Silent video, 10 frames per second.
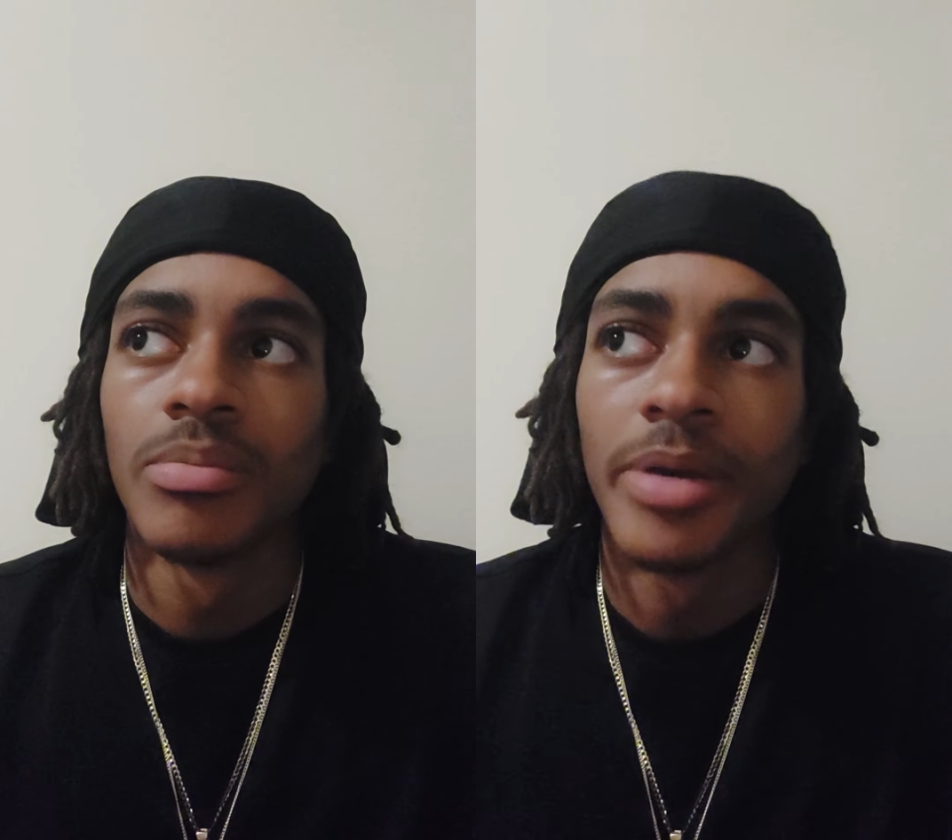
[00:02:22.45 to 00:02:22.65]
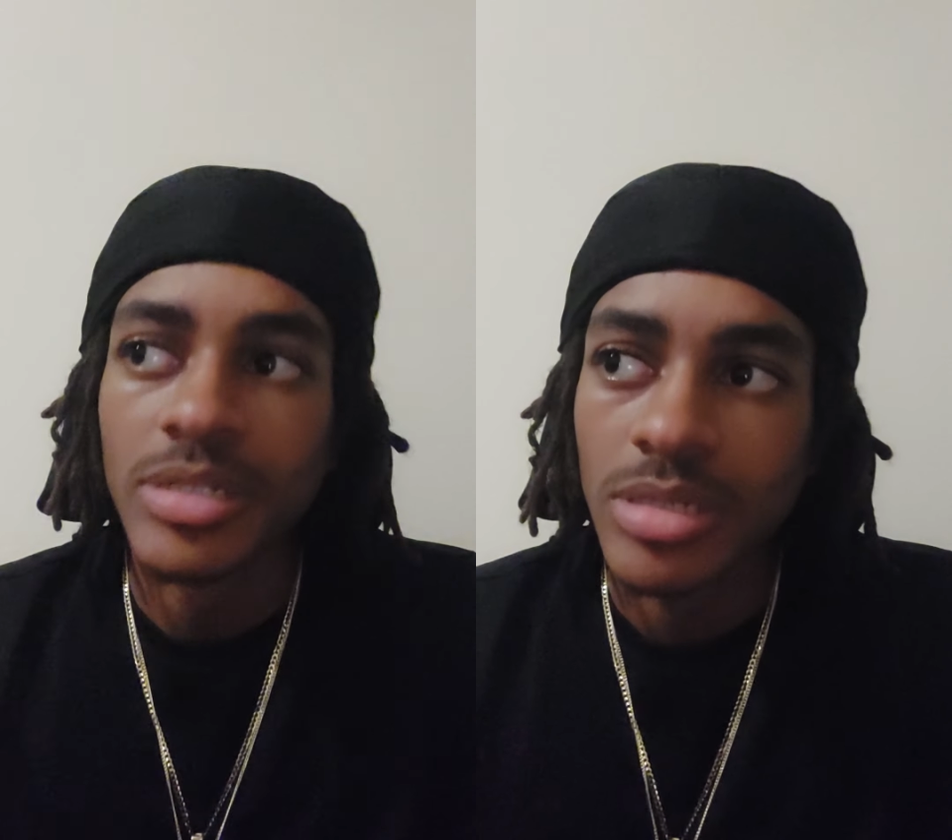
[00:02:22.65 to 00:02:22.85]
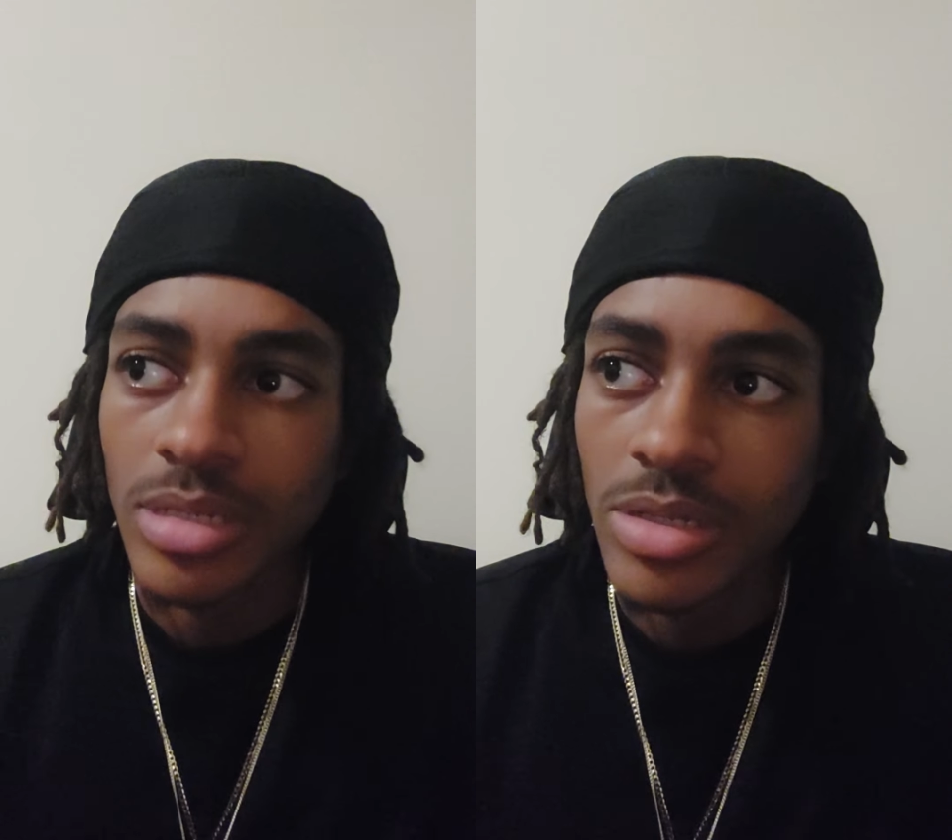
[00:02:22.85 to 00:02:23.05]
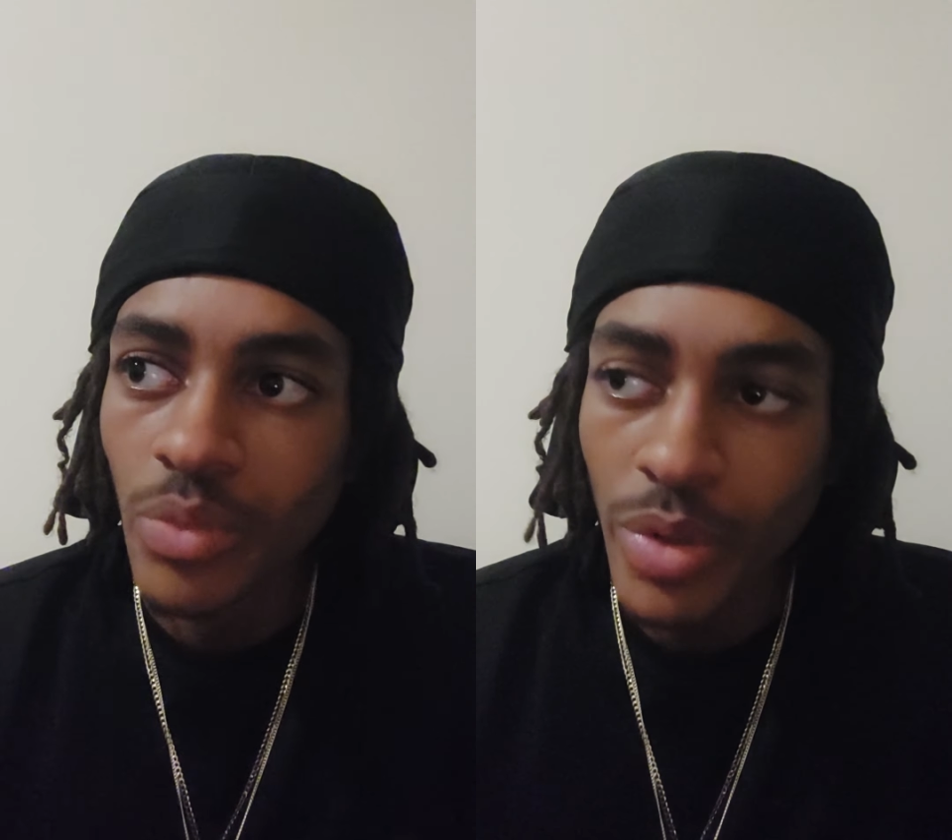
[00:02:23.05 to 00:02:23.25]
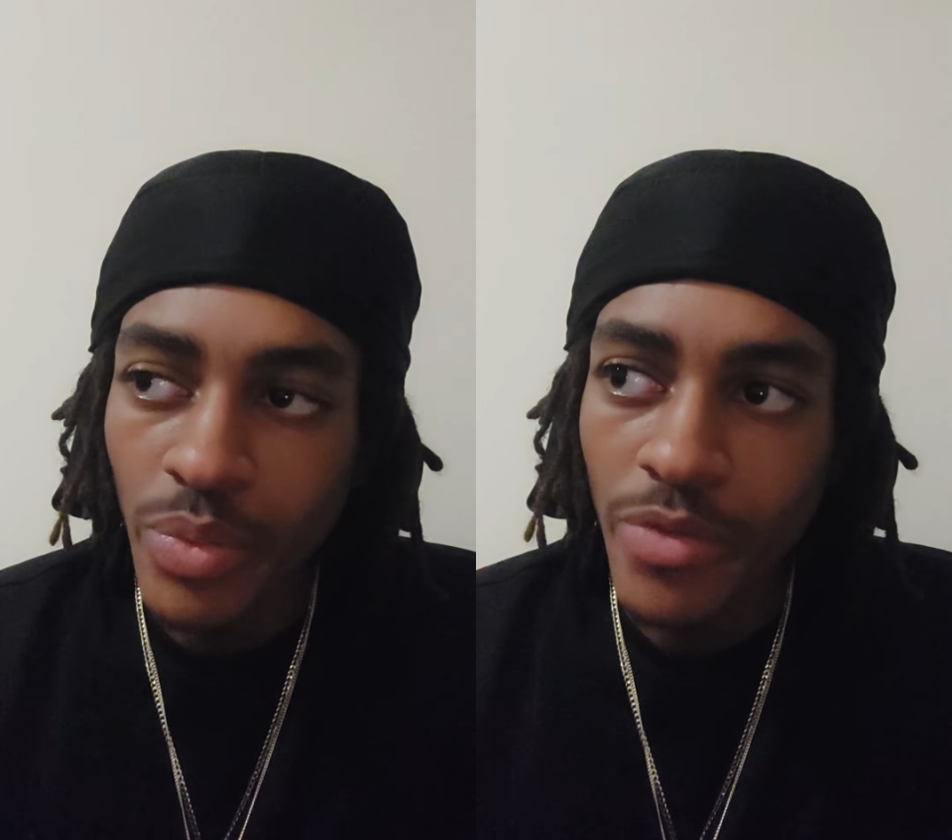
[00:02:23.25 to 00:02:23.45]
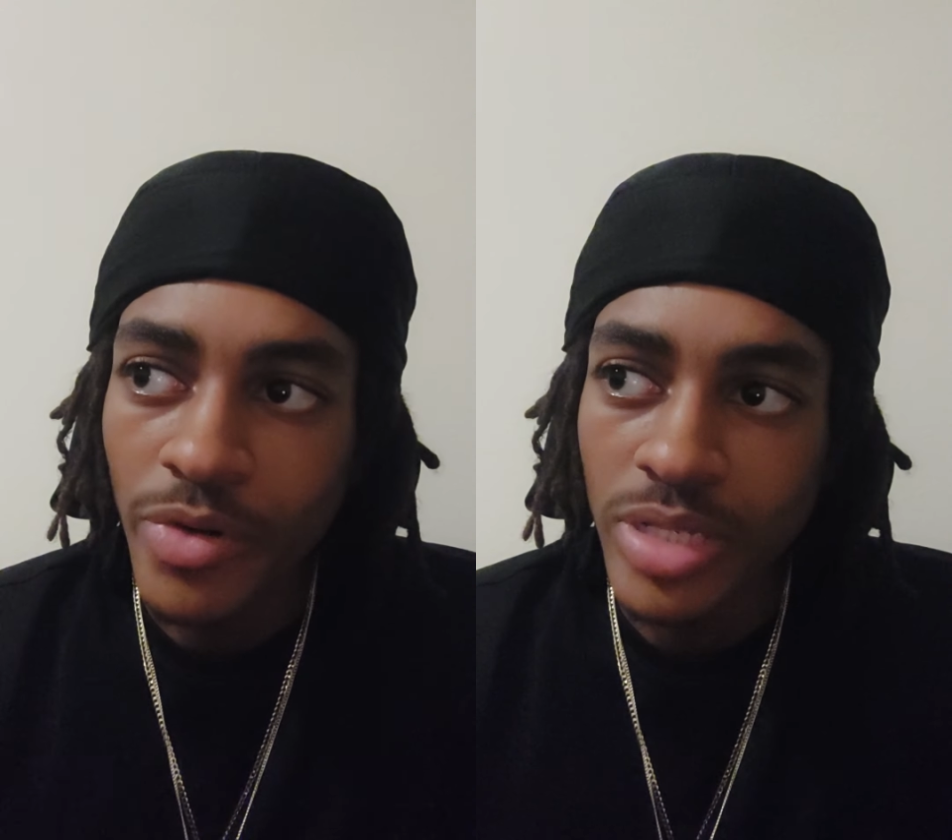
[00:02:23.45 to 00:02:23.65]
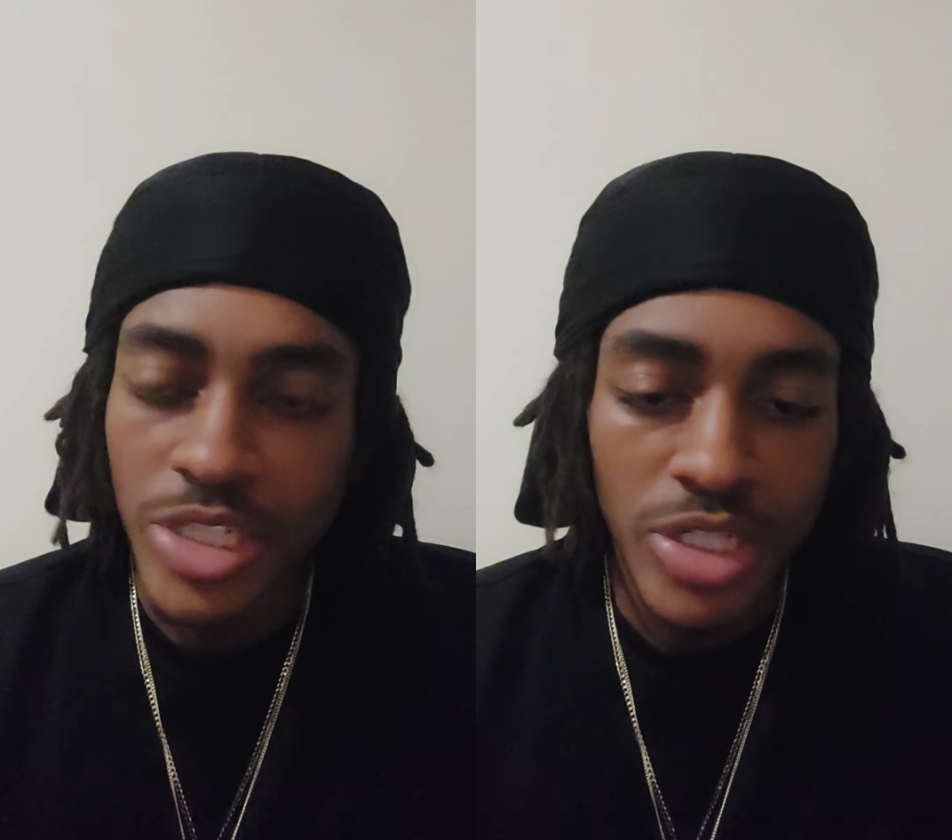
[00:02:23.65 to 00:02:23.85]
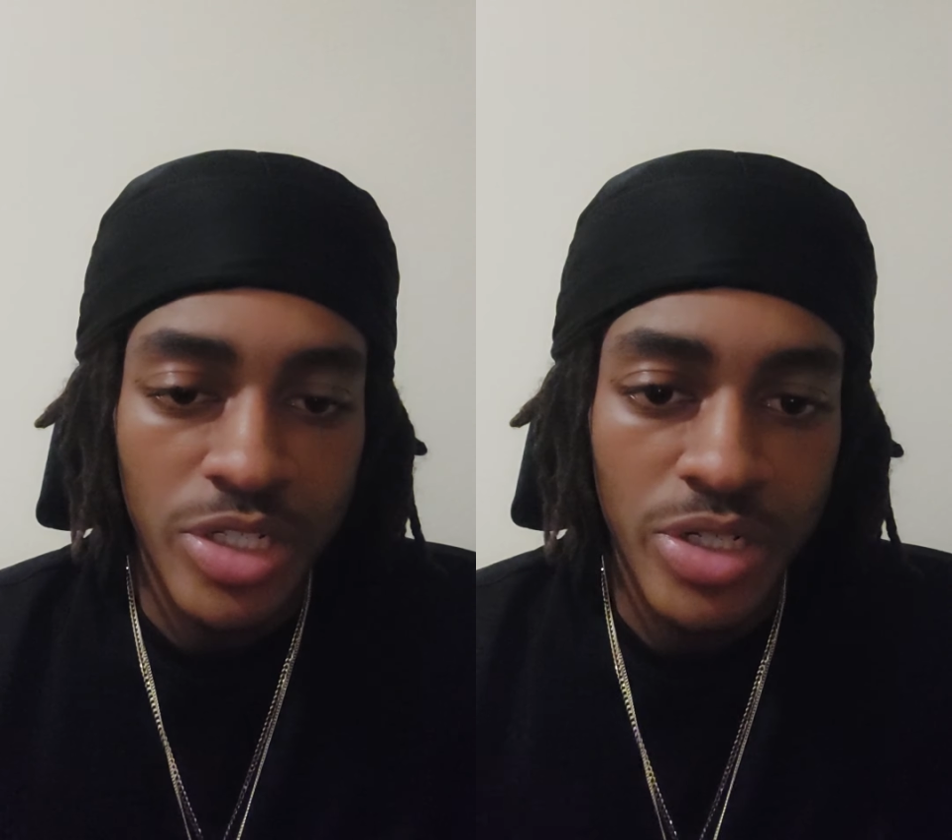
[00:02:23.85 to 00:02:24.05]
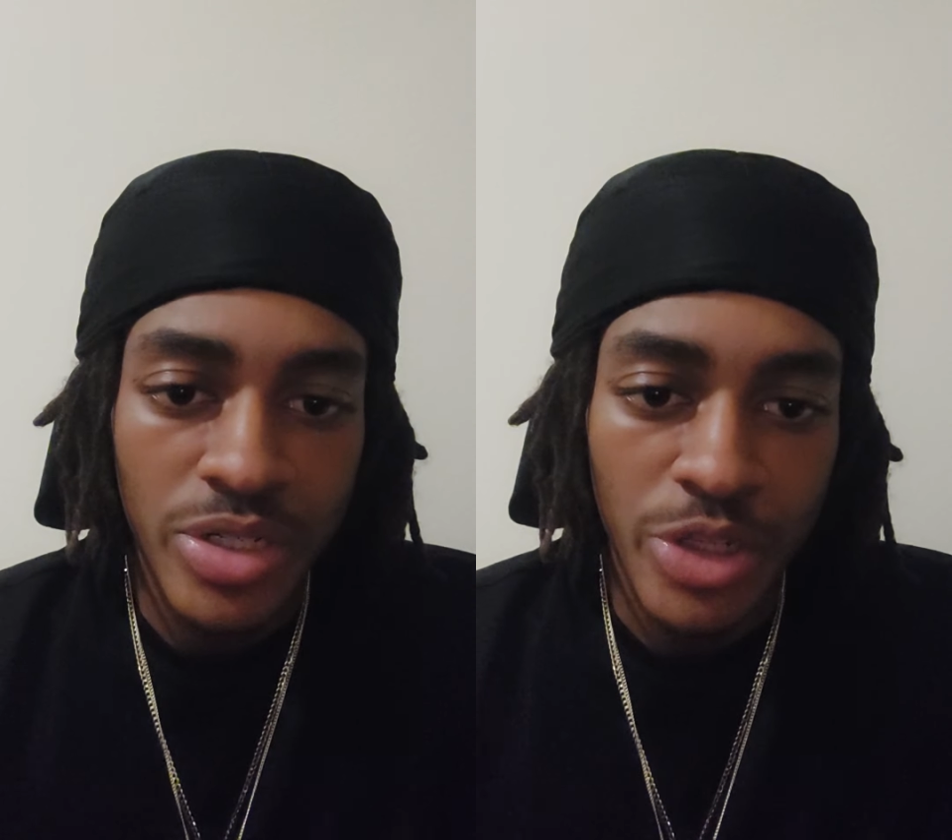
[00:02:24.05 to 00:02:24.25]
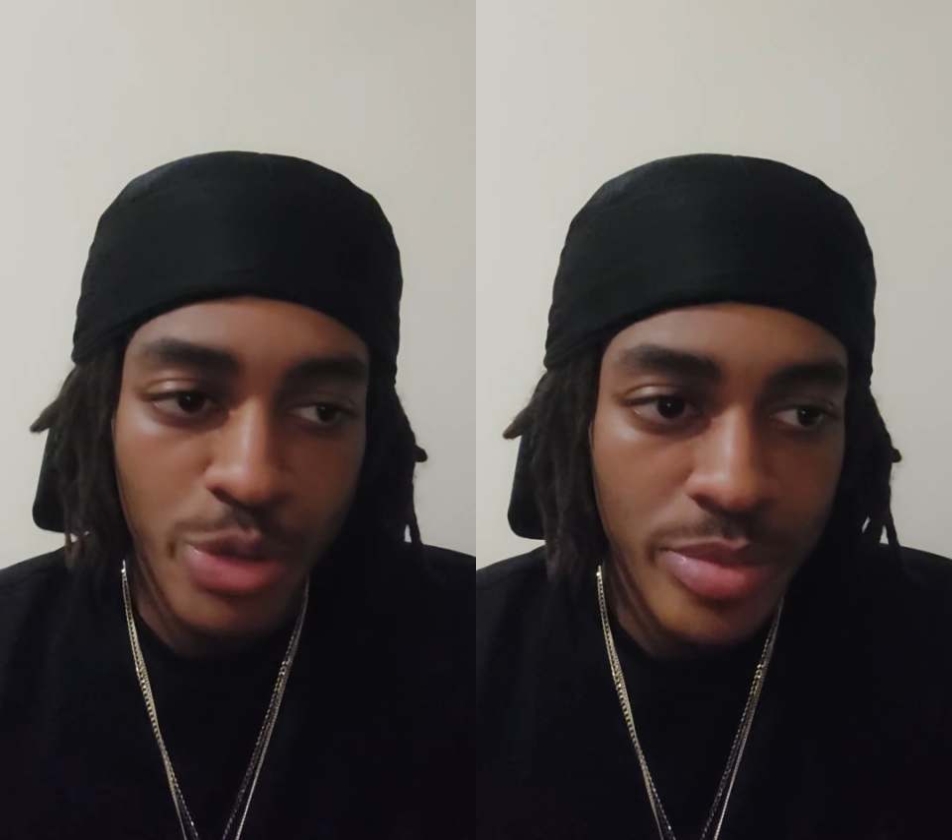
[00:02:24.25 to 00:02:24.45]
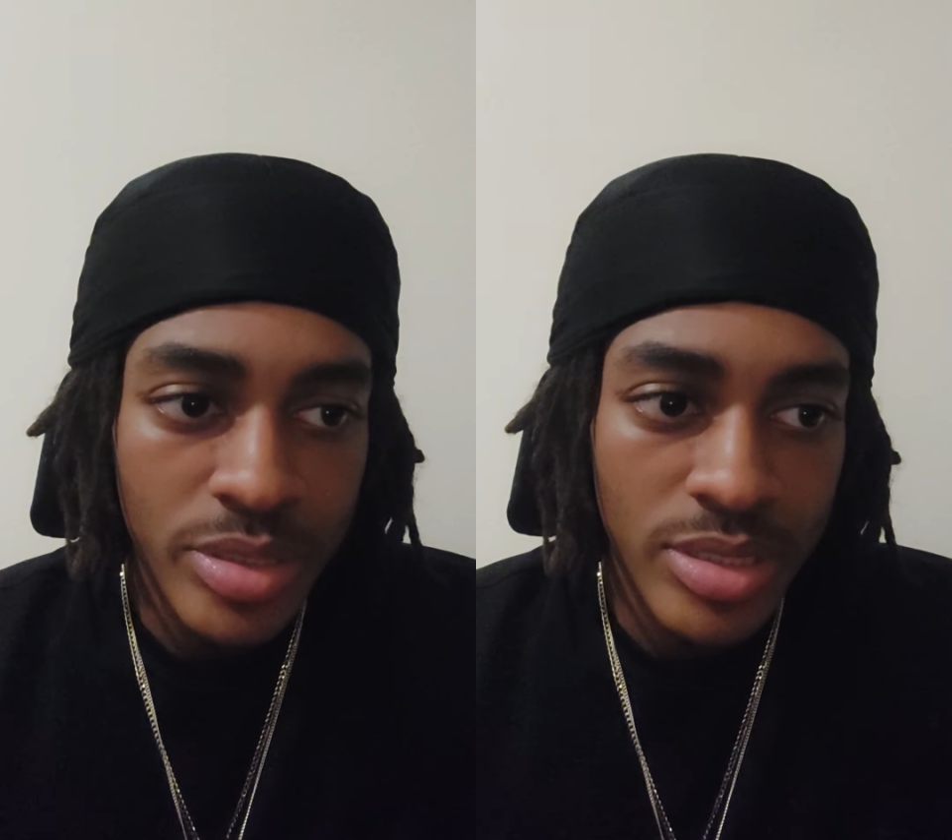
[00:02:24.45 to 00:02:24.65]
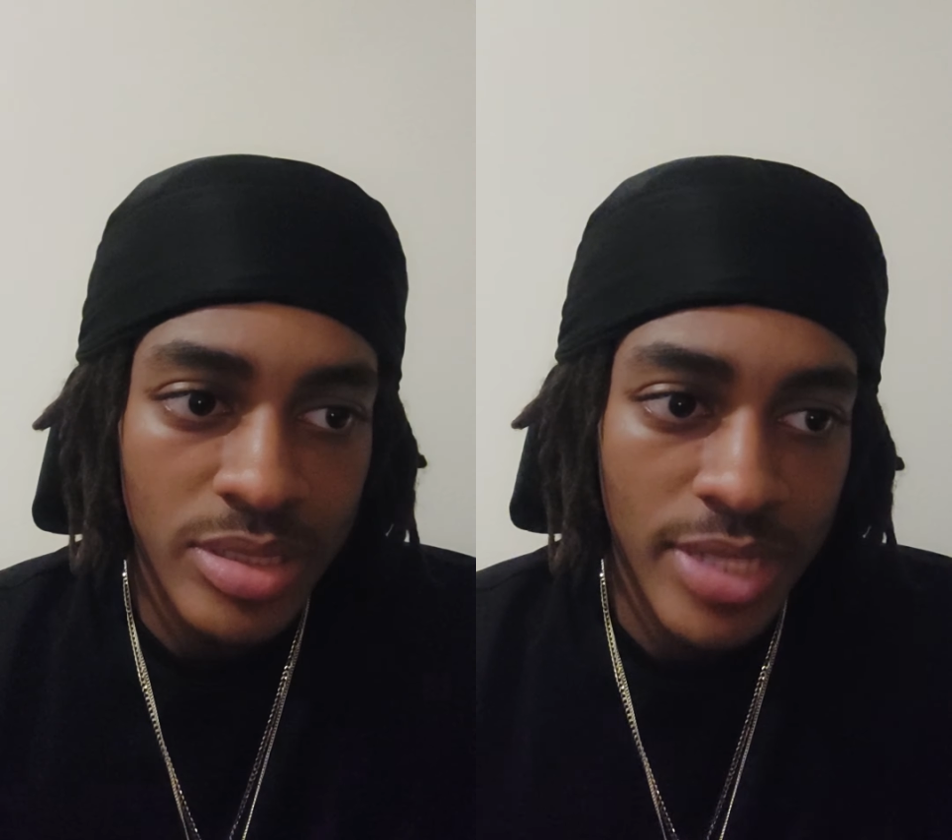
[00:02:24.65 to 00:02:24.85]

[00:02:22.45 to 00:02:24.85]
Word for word: basically we reverse engineered humans